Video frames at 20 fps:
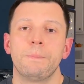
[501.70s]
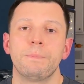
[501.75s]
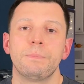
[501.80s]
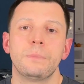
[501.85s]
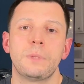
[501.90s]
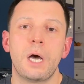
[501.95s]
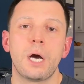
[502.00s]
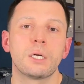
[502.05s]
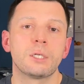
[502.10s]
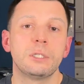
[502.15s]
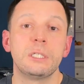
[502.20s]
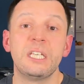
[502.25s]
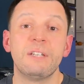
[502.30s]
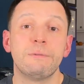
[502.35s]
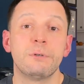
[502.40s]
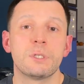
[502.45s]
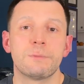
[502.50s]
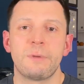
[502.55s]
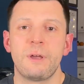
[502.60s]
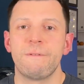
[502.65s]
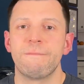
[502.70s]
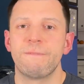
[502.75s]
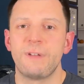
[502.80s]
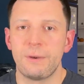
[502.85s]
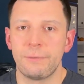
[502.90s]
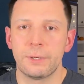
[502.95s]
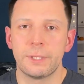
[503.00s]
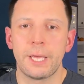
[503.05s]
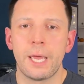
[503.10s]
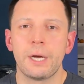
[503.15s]
Dr. Evil is my
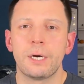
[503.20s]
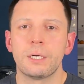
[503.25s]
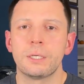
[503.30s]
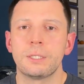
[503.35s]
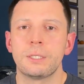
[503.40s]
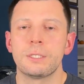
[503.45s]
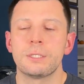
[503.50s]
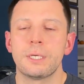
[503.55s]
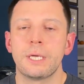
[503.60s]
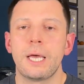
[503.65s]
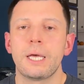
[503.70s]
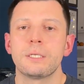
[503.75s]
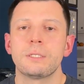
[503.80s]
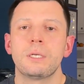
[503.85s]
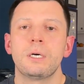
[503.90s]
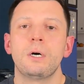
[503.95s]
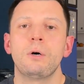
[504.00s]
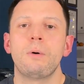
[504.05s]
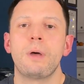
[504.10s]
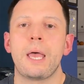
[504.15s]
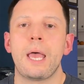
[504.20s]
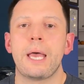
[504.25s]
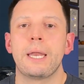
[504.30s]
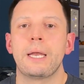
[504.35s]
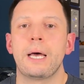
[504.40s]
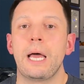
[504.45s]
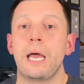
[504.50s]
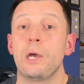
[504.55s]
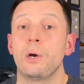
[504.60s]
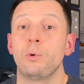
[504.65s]
favorite character, as you guys know, and
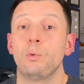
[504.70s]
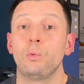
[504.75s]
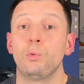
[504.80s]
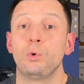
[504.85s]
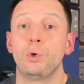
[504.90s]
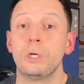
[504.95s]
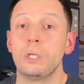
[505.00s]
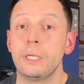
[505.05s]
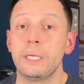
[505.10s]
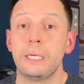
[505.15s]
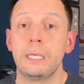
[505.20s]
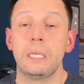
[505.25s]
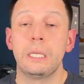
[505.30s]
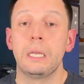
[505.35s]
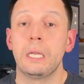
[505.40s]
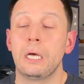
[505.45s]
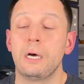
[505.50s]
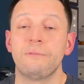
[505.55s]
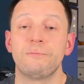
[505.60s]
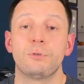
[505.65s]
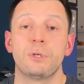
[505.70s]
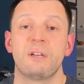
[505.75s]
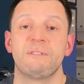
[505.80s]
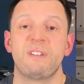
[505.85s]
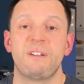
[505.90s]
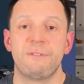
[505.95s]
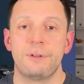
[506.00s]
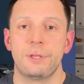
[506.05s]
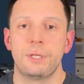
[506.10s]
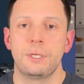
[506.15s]
I really love to have
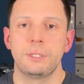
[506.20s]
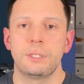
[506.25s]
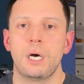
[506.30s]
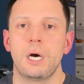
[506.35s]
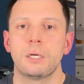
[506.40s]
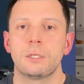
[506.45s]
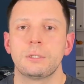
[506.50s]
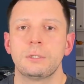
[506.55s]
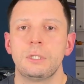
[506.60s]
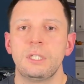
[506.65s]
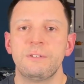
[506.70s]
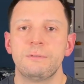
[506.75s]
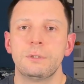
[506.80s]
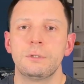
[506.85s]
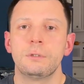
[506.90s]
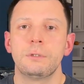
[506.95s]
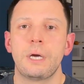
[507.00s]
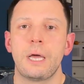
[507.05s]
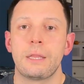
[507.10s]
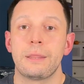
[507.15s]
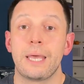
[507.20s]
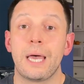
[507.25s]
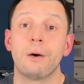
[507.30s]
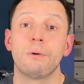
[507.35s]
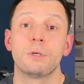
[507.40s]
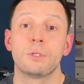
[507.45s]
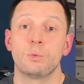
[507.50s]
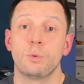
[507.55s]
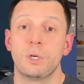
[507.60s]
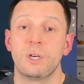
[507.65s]
everything Dr. Evil, and that
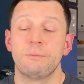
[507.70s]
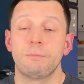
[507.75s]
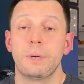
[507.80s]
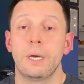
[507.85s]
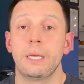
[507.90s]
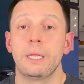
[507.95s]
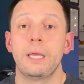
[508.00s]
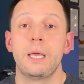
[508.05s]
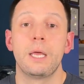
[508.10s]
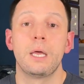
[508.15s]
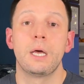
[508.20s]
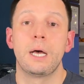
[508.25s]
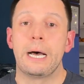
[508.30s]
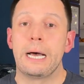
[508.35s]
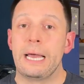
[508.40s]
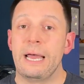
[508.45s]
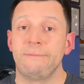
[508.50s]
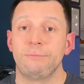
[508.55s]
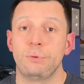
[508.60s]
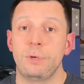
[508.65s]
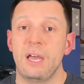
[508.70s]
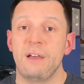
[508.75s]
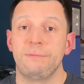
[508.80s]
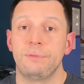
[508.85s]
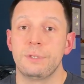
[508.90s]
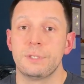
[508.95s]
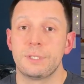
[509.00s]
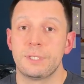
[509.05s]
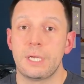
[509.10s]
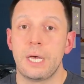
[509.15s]
was one of my, I have to have
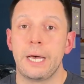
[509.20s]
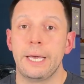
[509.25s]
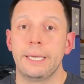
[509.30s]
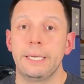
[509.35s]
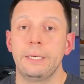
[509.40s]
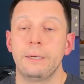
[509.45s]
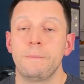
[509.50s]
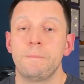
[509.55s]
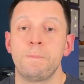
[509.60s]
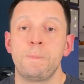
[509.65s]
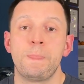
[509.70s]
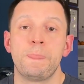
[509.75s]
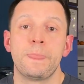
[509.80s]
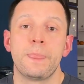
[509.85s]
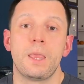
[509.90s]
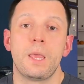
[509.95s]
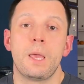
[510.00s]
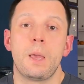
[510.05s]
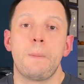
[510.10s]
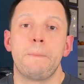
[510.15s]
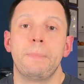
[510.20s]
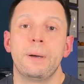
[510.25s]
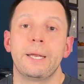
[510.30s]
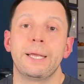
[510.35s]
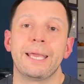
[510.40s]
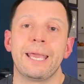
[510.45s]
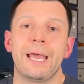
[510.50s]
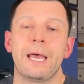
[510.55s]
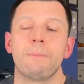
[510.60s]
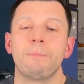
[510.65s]
this sign. But
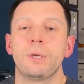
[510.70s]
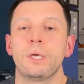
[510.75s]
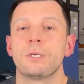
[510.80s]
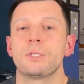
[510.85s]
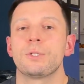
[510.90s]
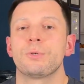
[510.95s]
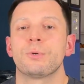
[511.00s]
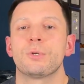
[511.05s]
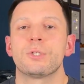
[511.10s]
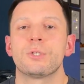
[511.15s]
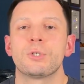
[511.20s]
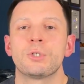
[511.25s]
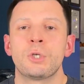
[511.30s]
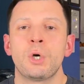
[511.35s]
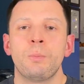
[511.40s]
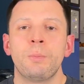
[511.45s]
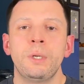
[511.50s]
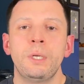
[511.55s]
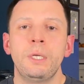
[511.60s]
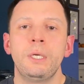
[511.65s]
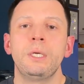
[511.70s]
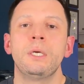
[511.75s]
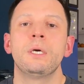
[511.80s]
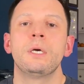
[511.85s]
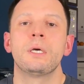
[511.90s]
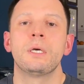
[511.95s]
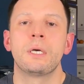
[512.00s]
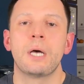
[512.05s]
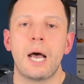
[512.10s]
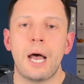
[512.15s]
again, because there are so many
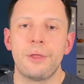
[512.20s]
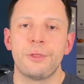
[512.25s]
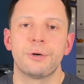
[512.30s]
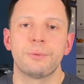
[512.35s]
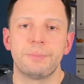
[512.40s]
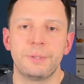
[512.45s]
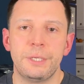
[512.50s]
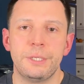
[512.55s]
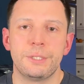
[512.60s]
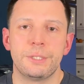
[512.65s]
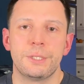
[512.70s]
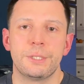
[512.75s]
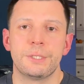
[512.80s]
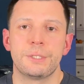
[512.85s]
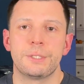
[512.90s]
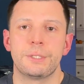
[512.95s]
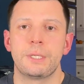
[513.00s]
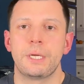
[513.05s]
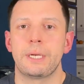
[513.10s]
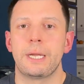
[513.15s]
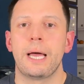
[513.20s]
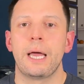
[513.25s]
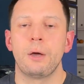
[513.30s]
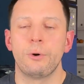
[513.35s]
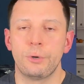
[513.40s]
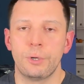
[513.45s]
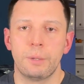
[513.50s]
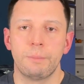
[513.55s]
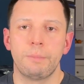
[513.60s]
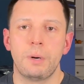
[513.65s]
other pieces that I
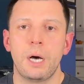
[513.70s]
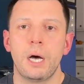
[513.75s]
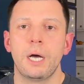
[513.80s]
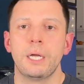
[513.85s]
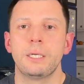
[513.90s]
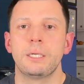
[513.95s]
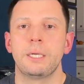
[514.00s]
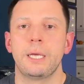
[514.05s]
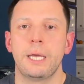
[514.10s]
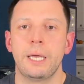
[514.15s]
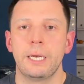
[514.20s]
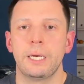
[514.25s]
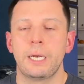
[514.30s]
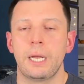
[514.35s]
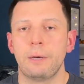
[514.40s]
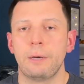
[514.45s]
already bought and